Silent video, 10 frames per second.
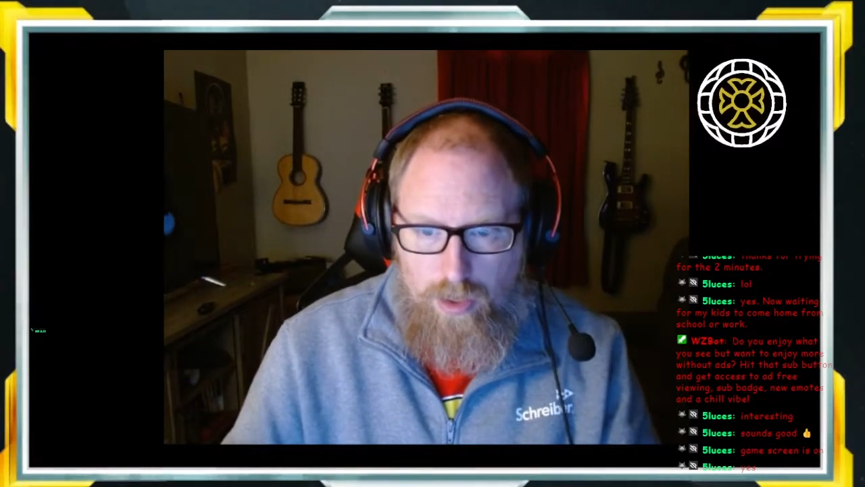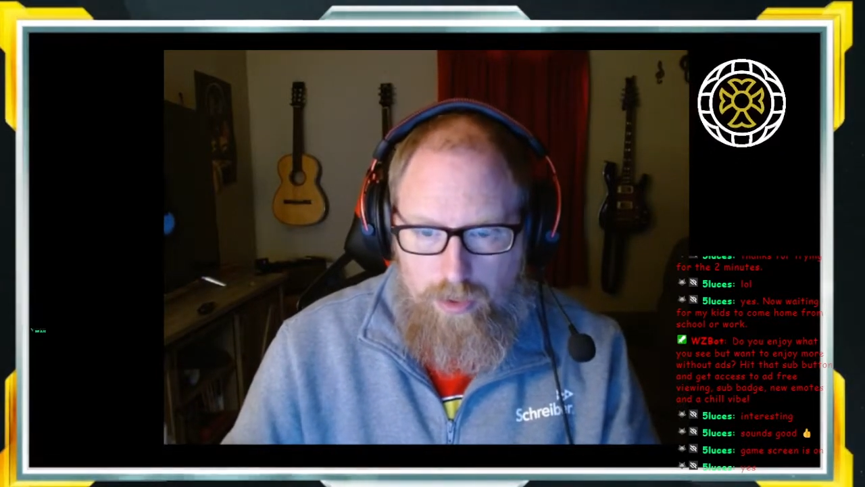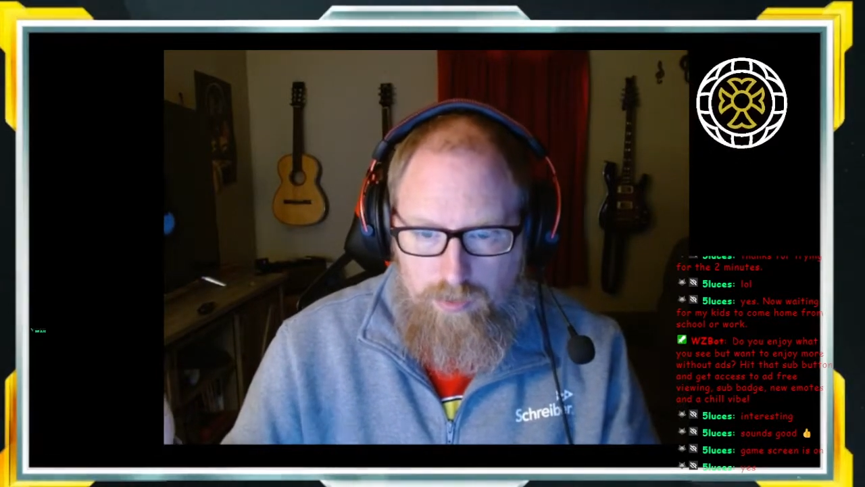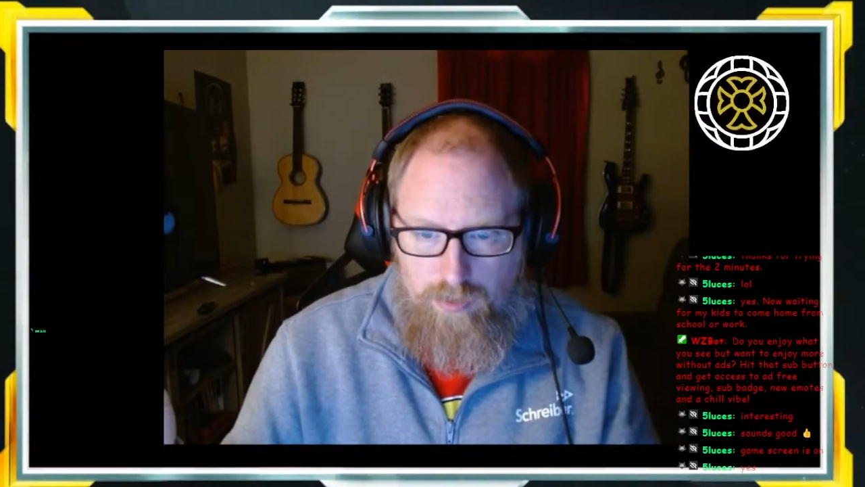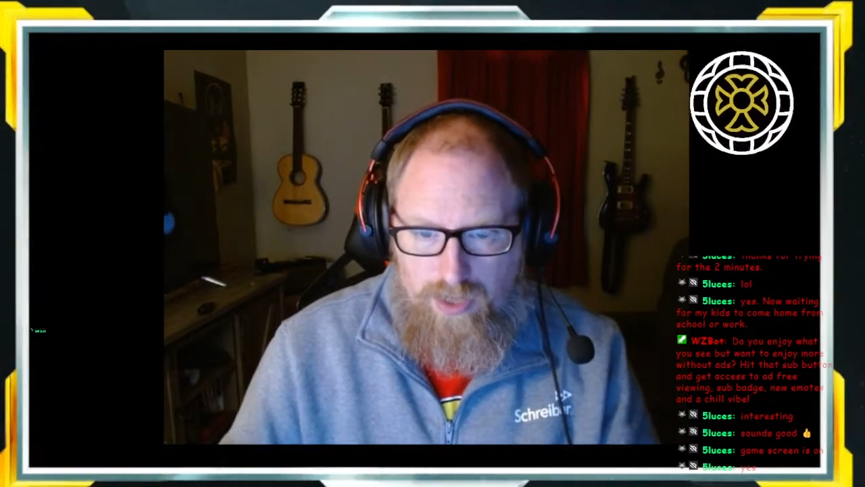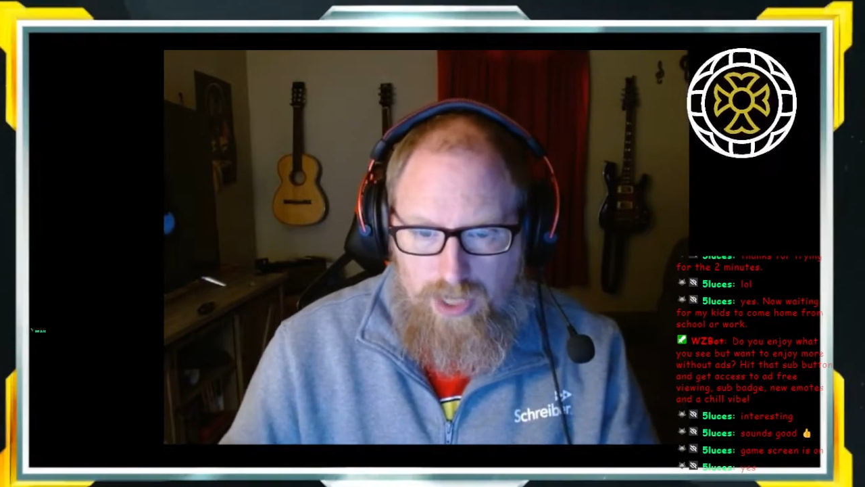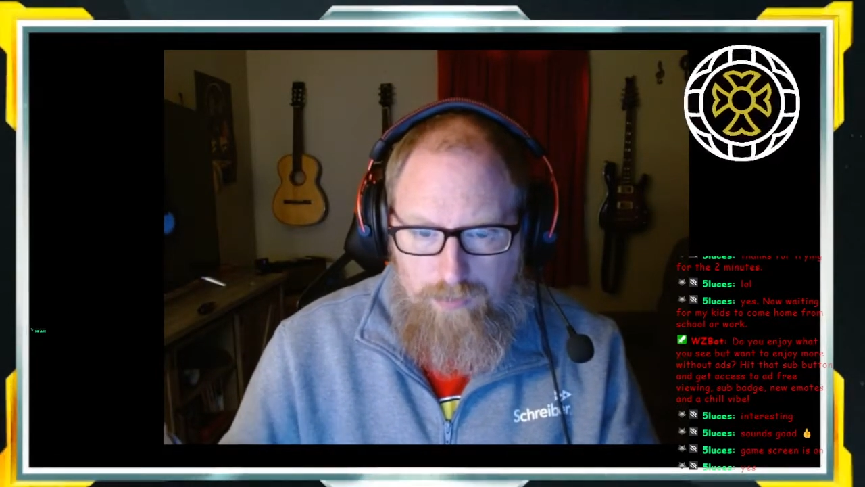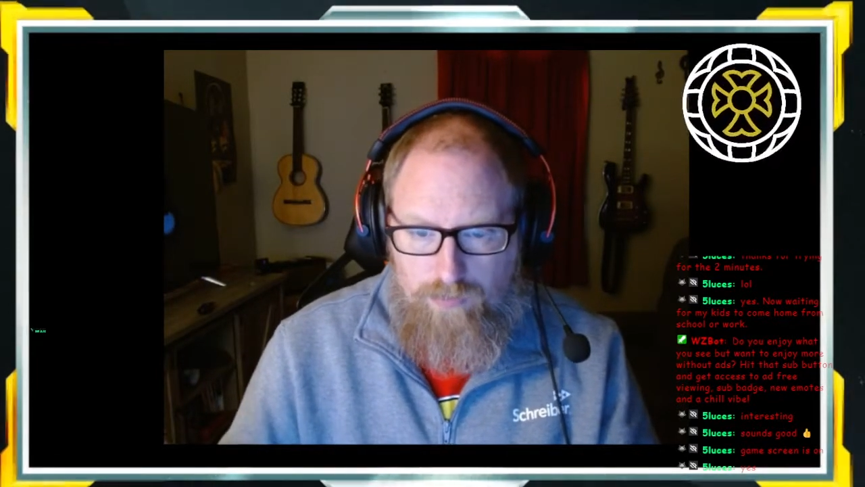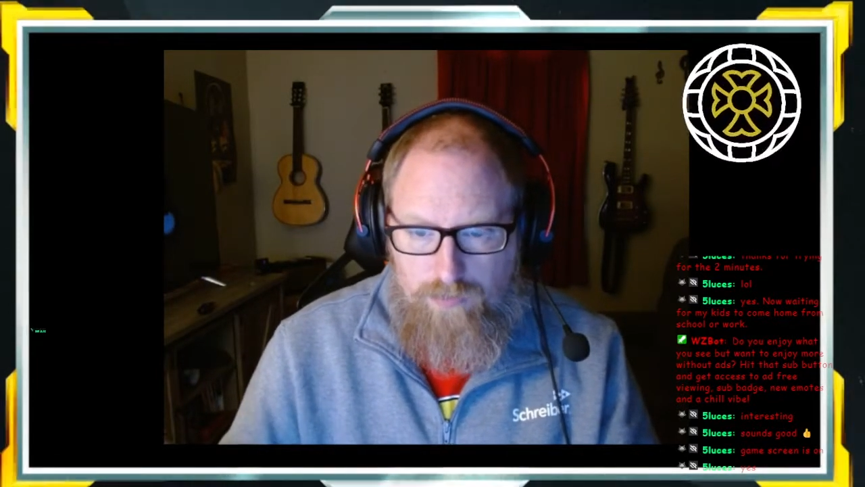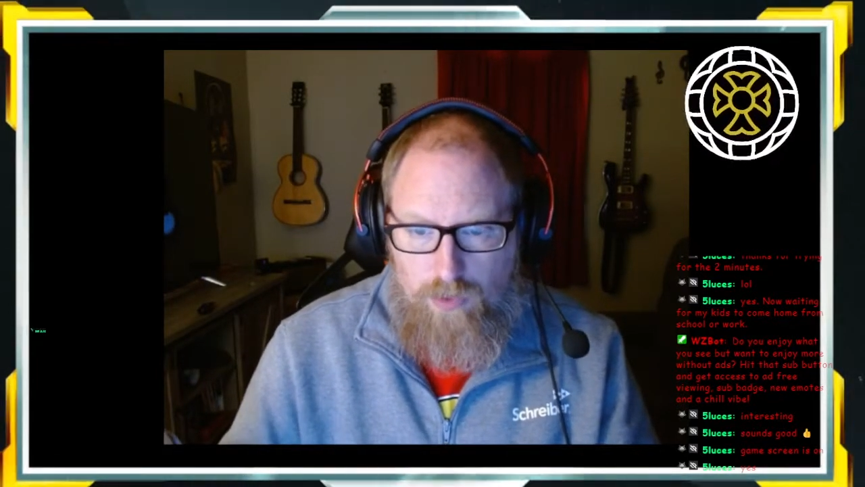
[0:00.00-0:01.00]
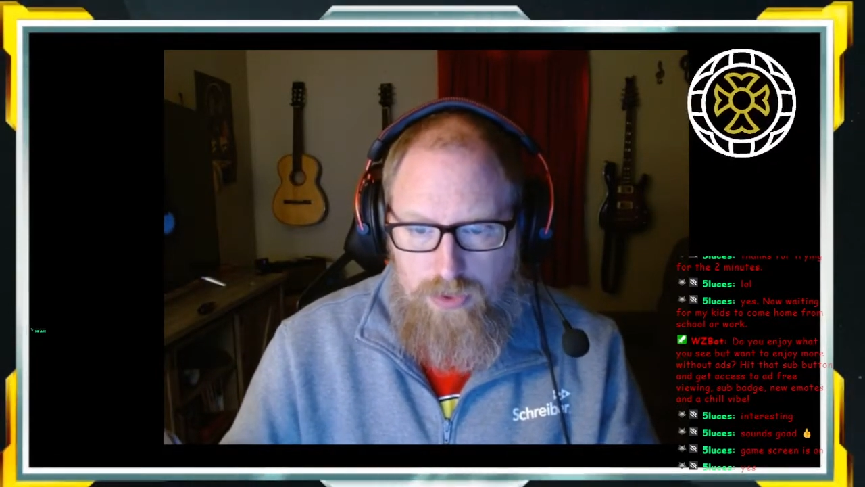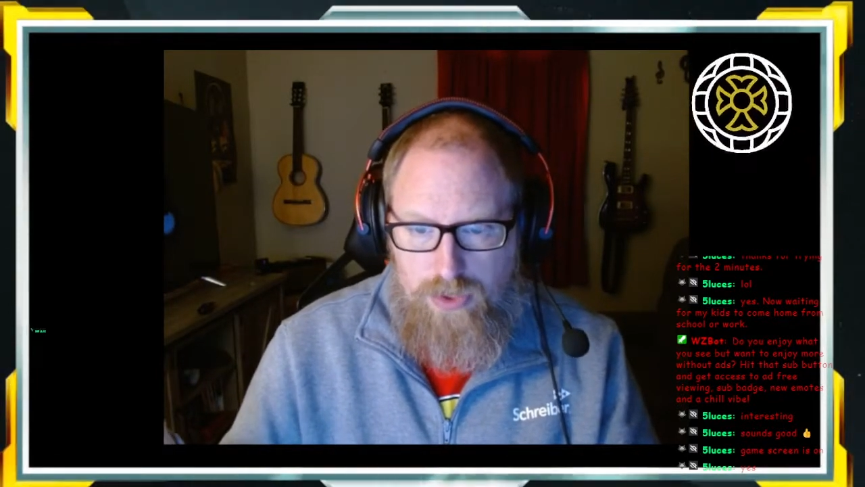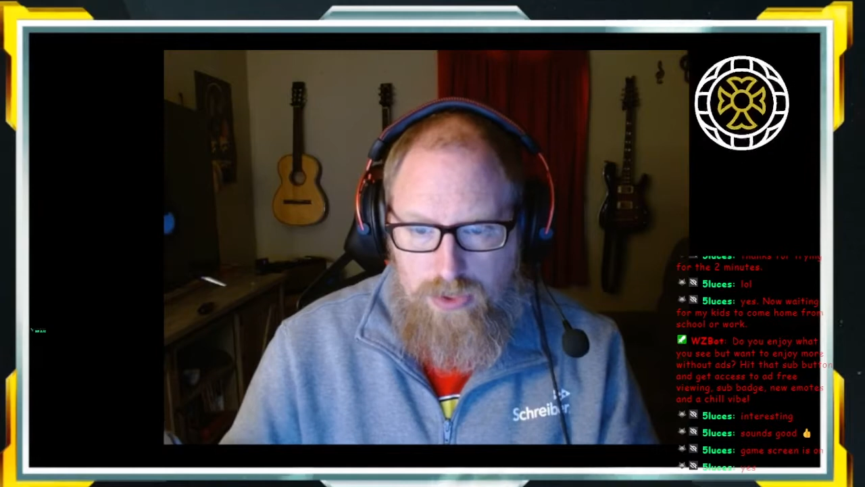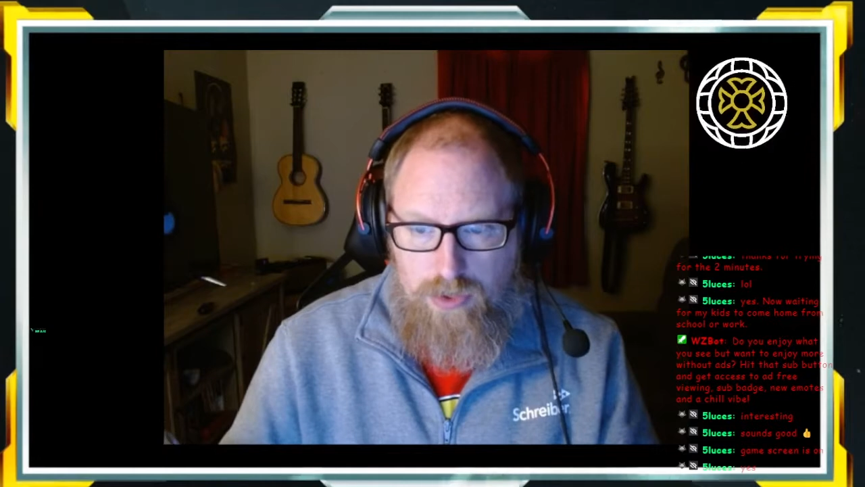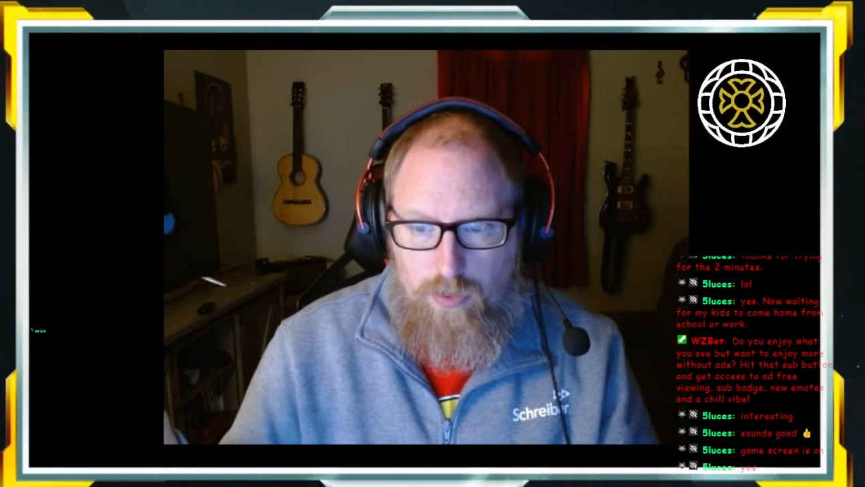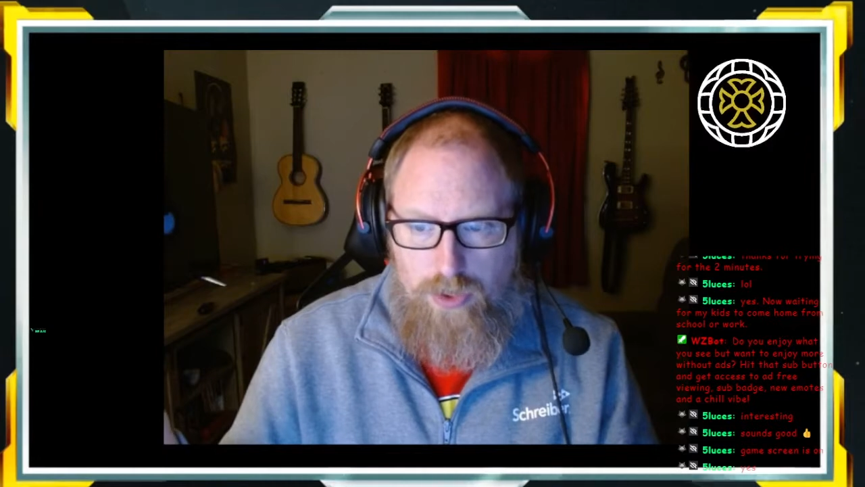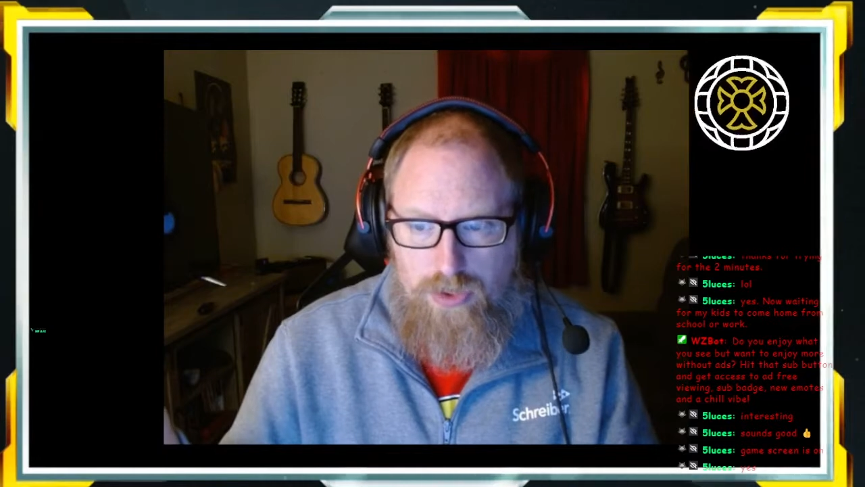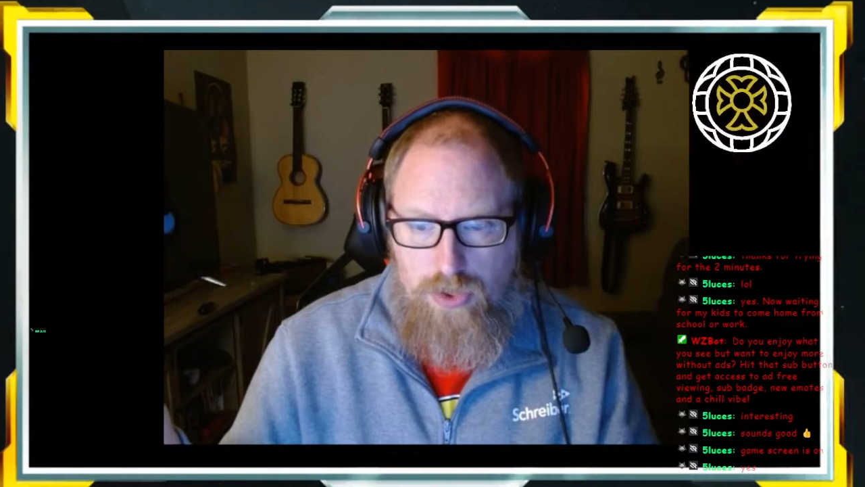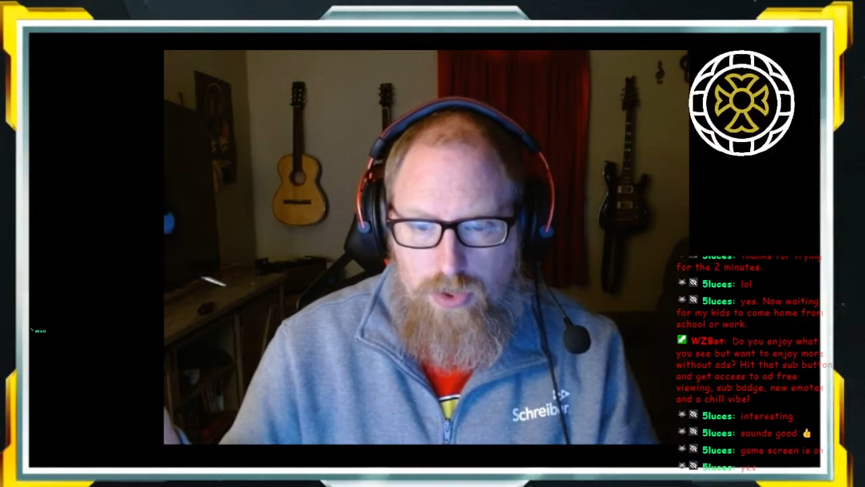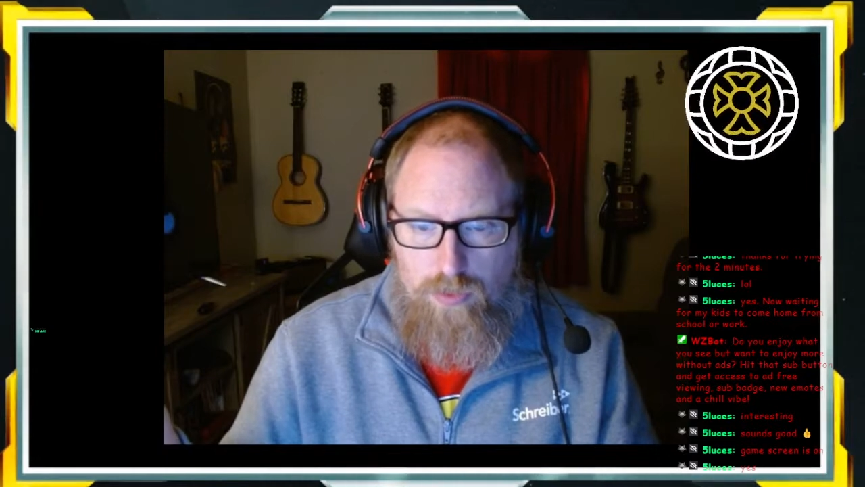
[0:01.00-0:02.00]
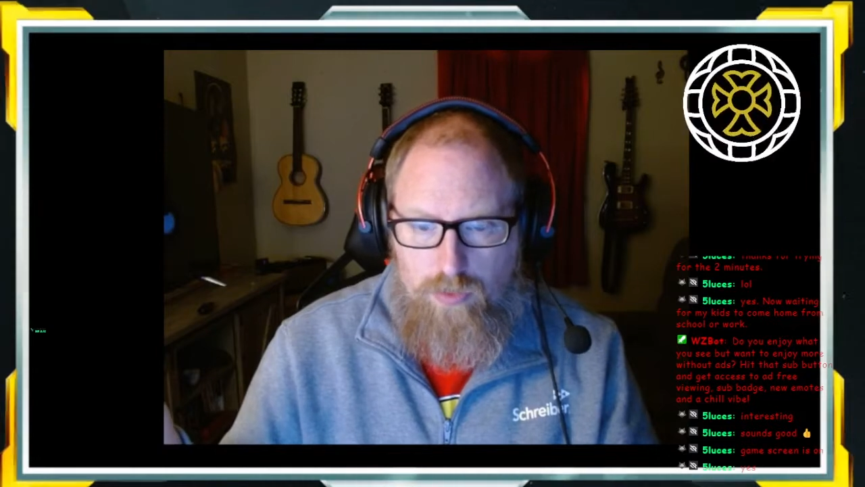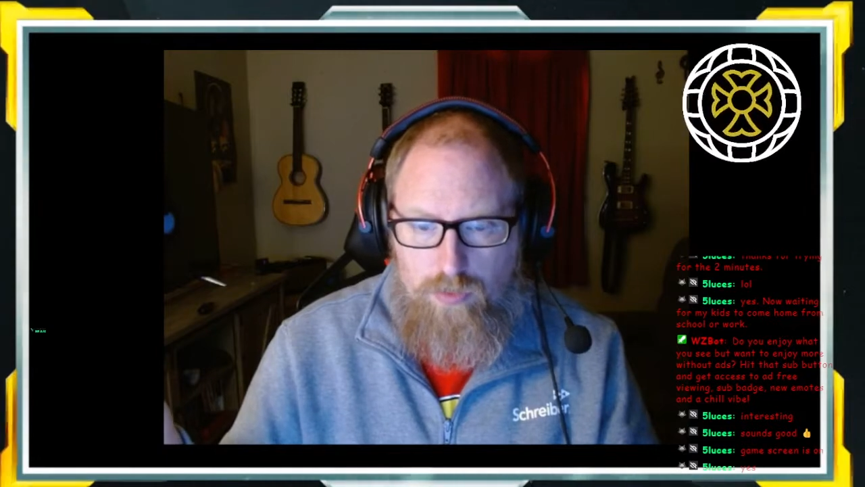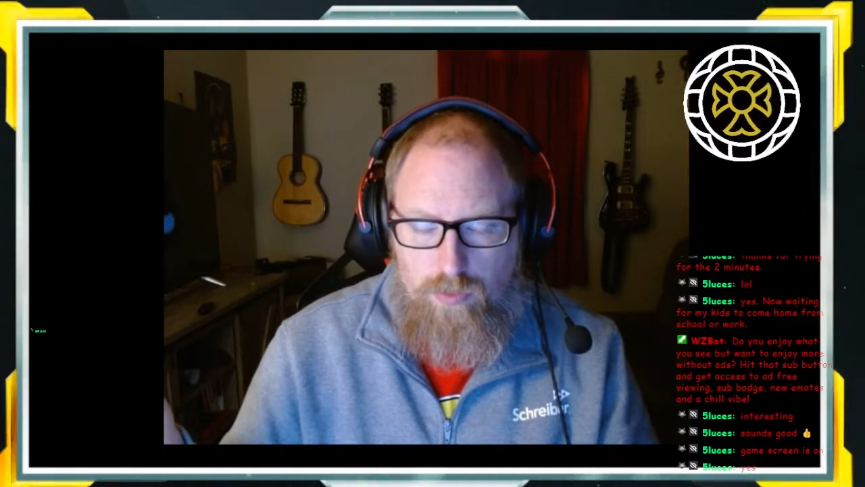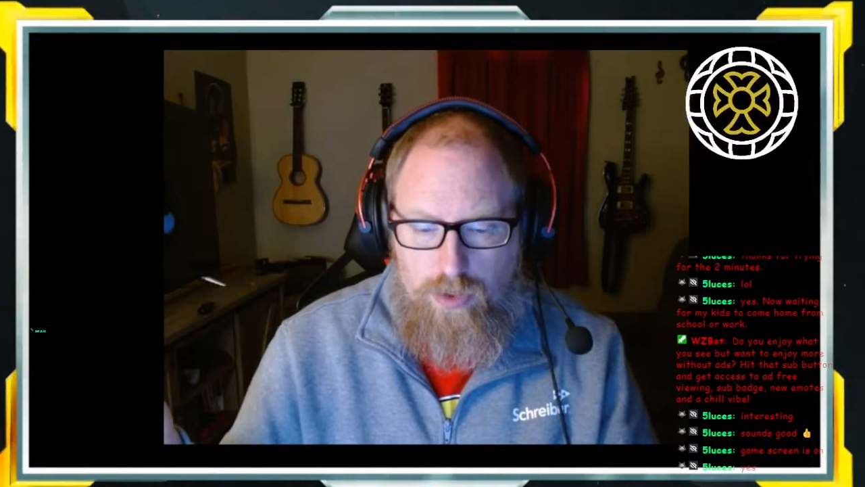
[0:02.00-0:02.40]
And the Bible verse is going to